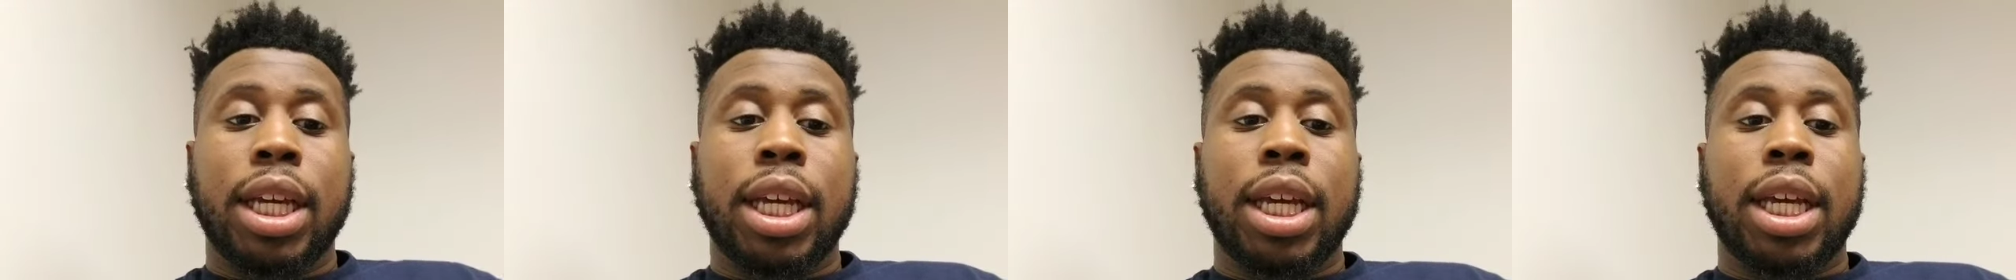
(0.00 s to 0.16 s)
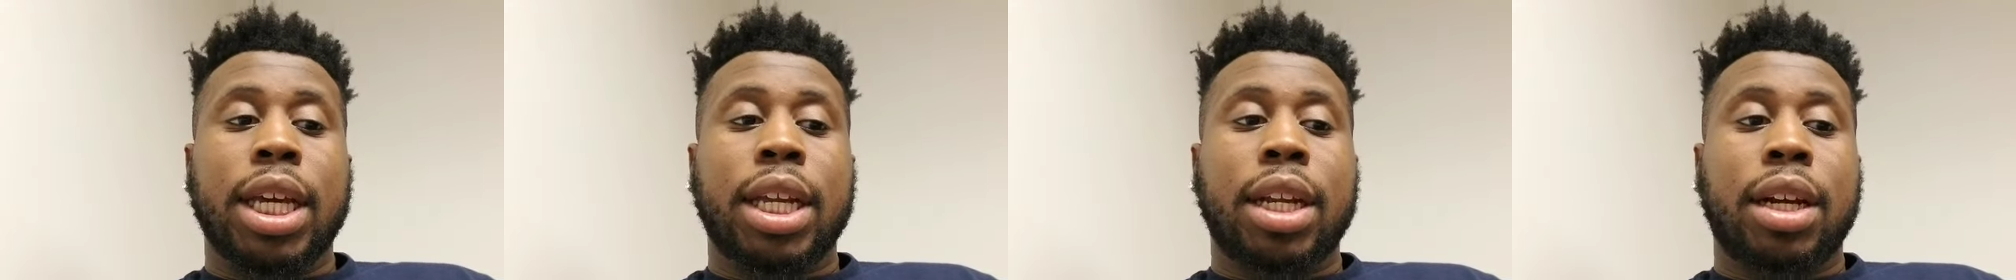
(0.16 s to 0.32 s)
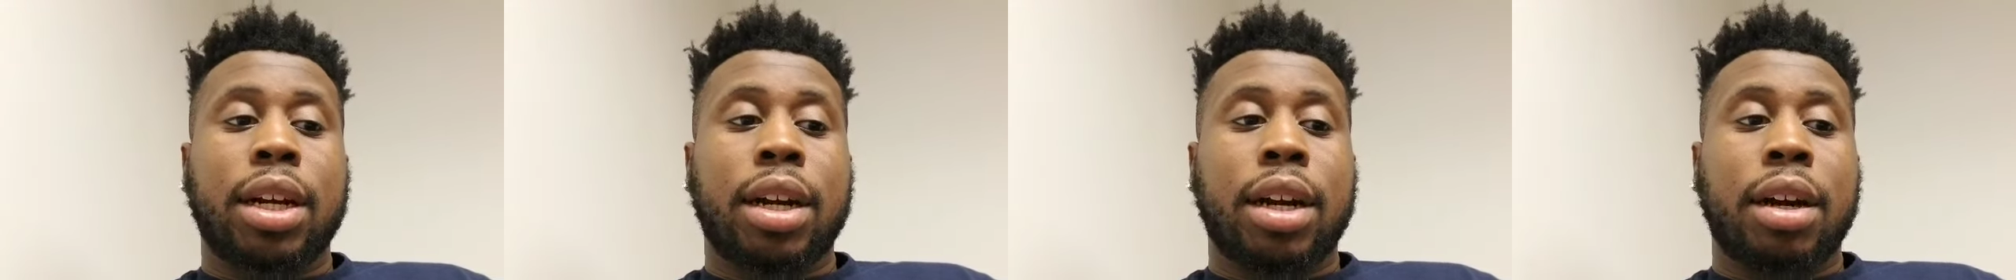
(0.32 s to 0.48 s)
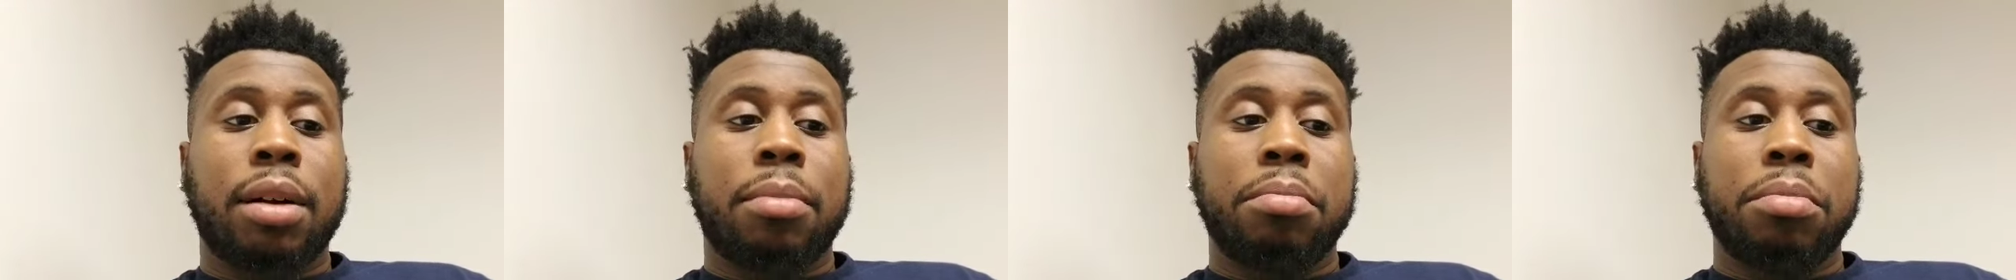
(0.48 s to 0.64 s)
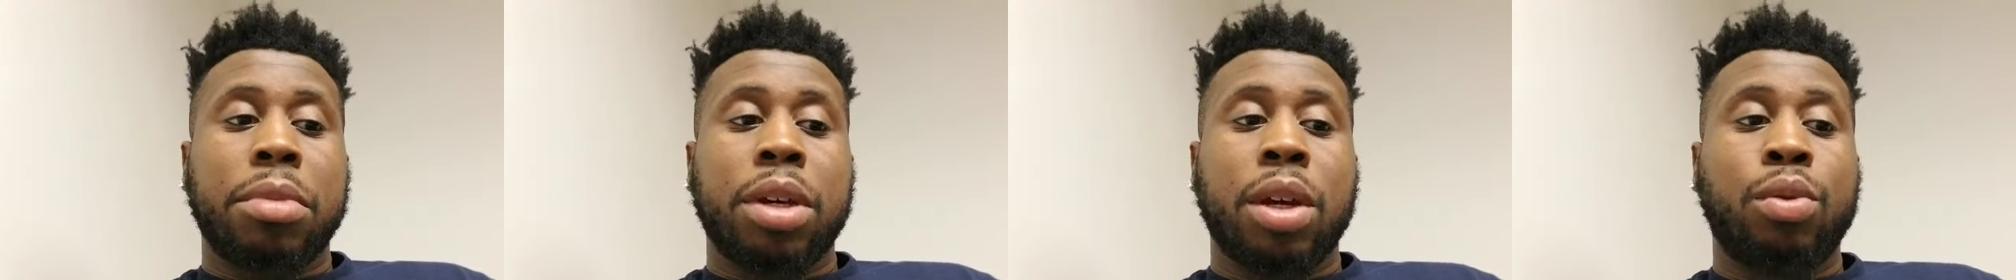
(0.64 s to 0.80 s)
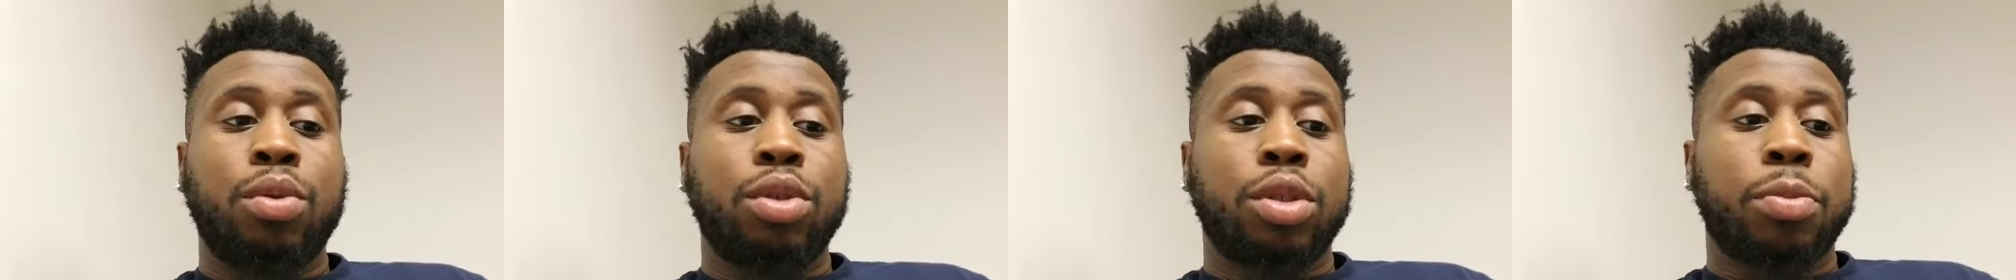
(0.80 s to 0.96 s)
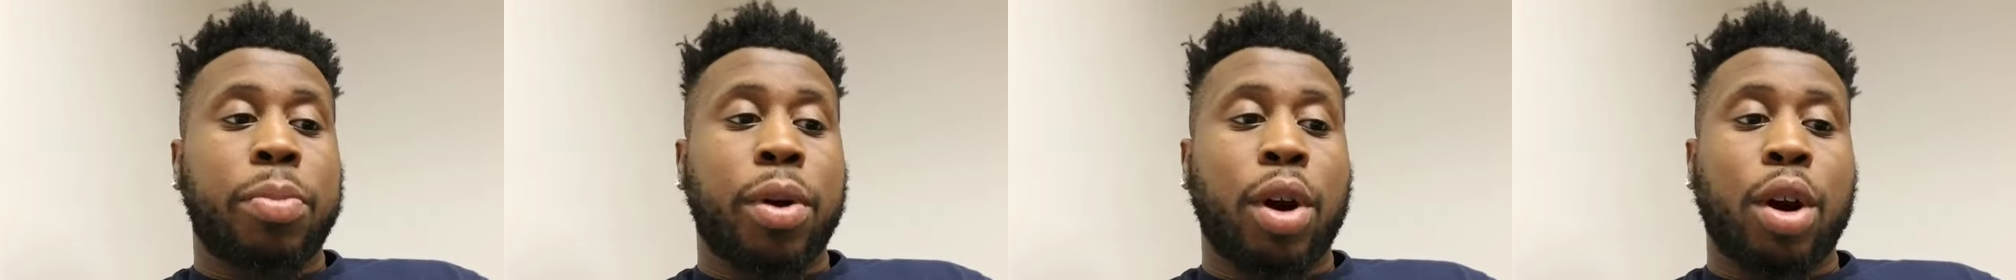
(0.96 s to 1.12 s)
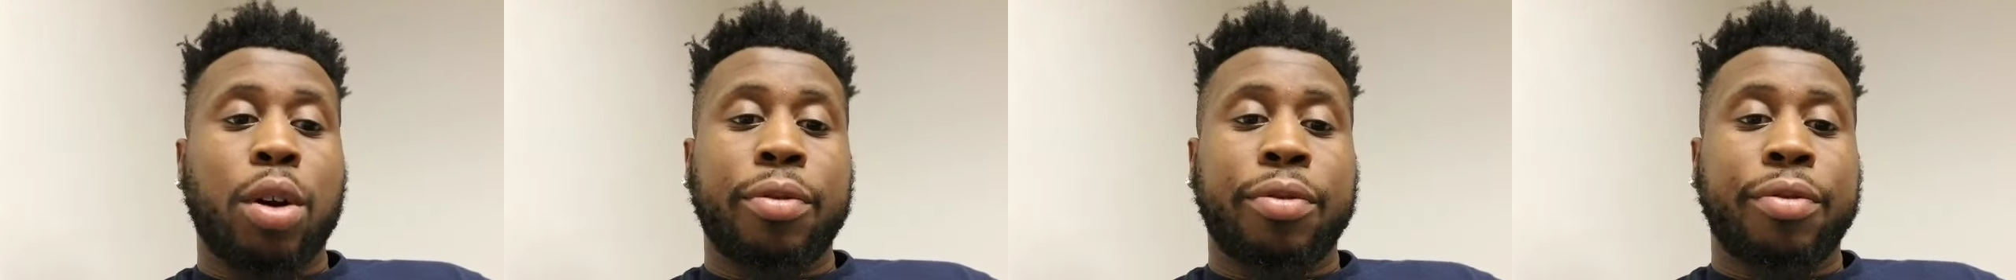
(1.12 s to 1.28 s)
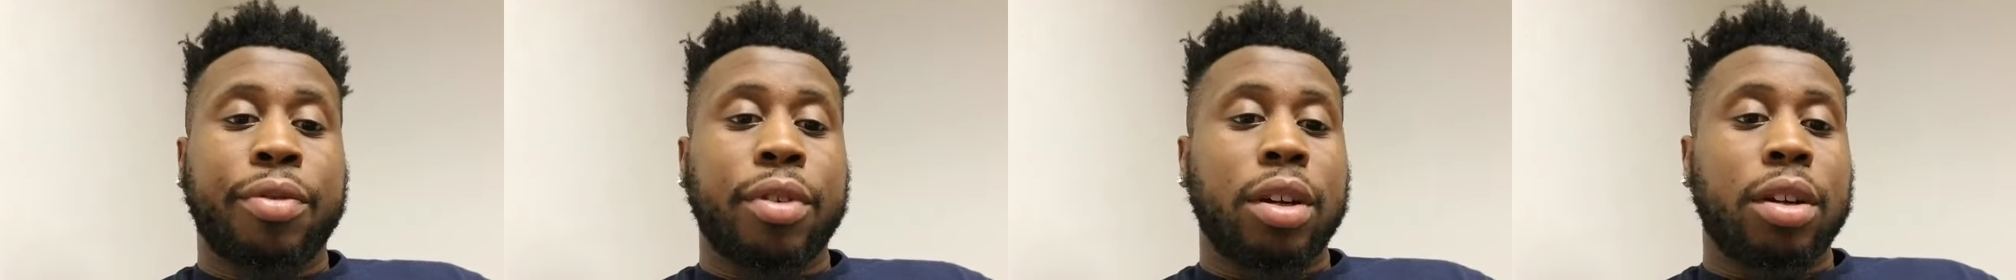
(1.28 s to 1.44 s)
and it was
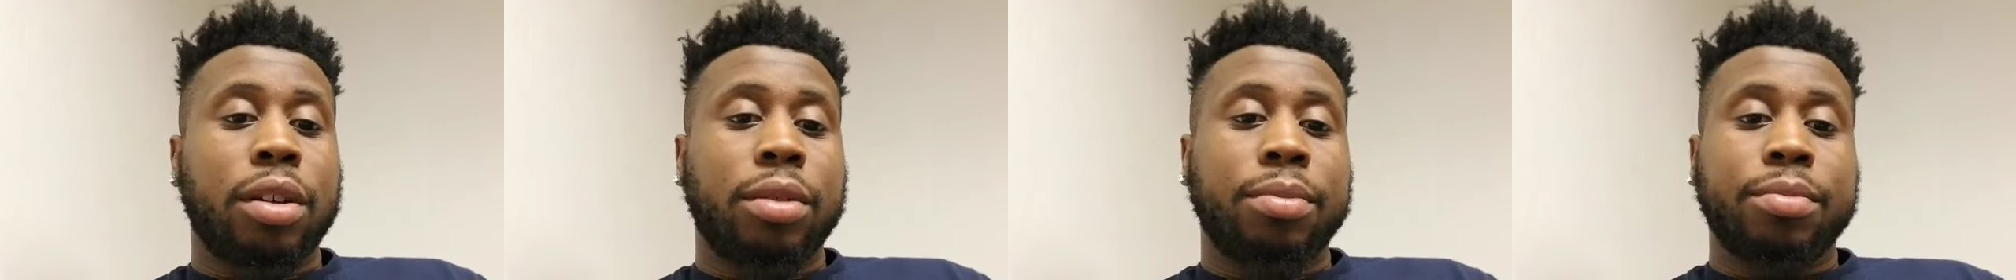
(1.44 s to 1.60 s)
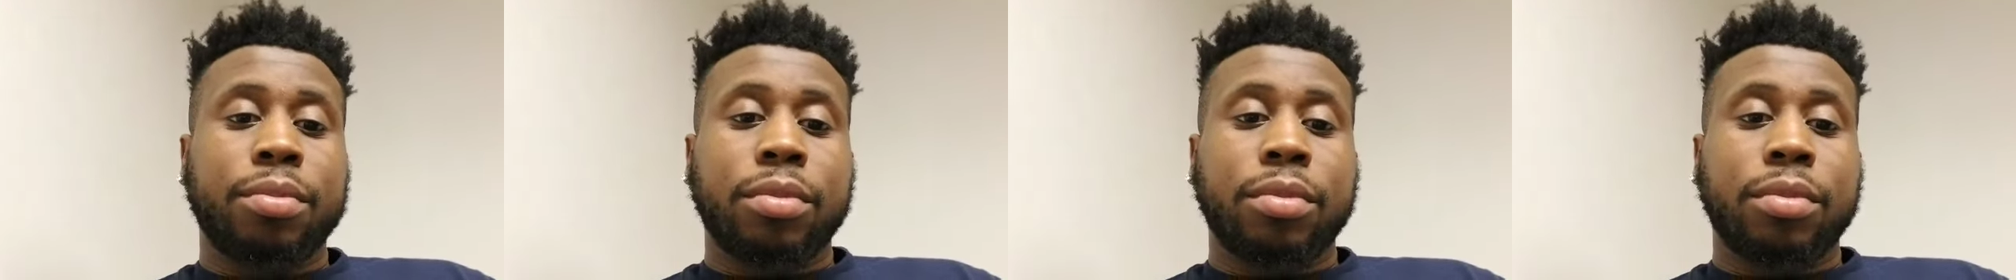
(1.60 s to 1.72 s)
perfect.